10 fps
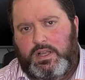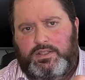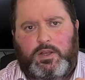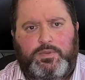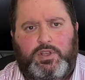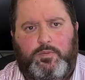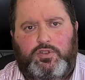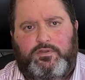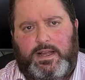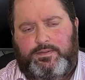Sometimes
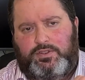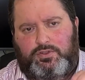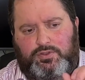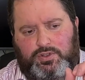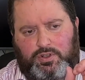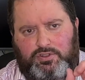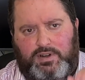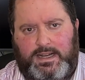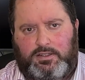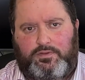you have to
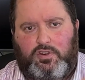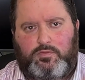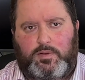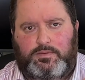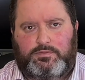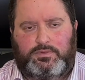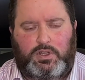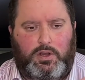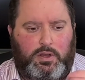crank the volume up on